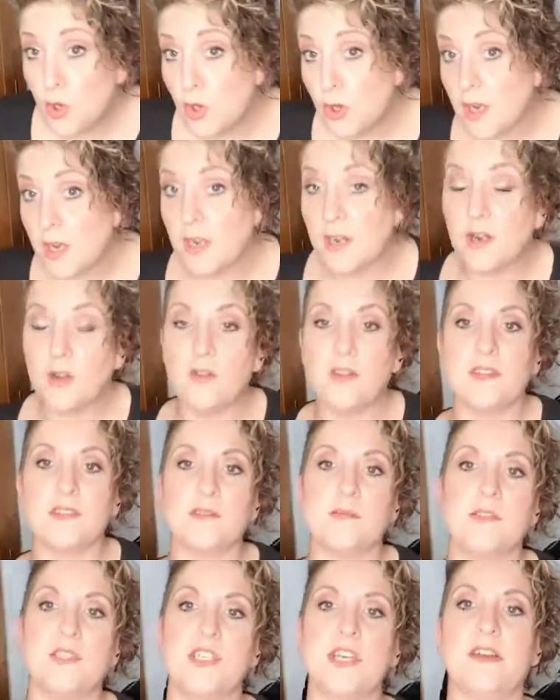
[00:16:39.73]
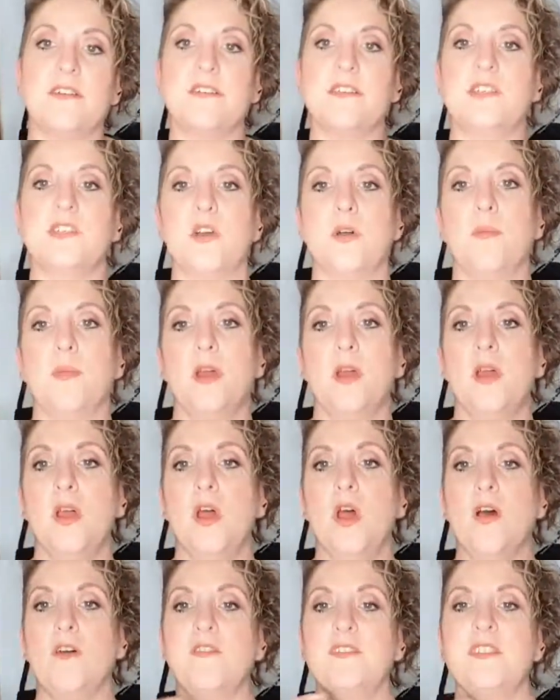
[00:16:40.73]
Look, and I got this from the charity shop.
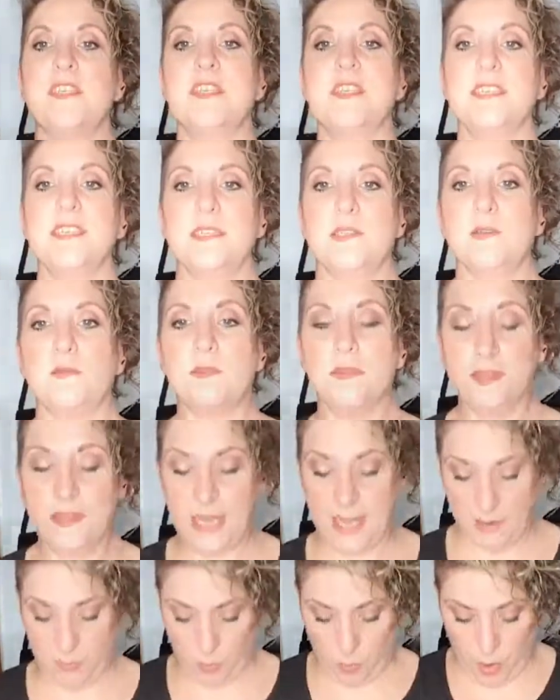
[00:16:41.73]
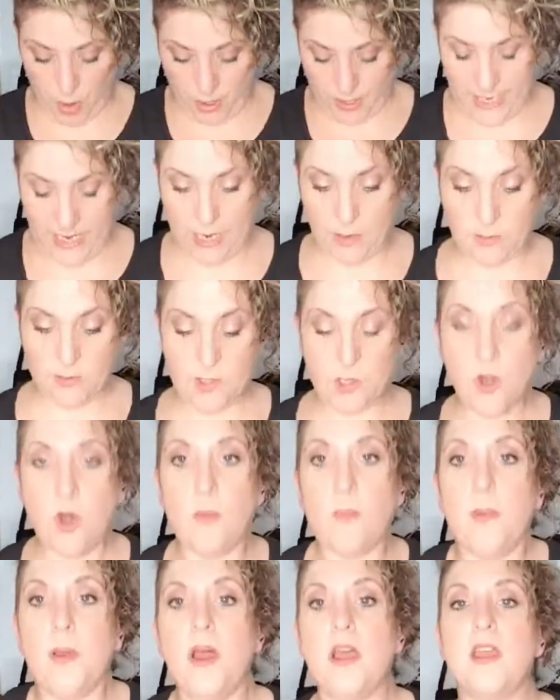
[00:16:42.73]
Obviously, this is that workout
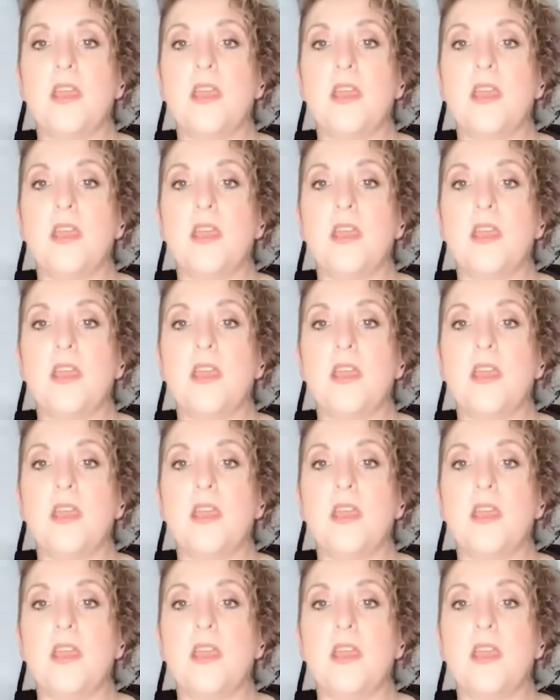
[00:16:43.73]
top.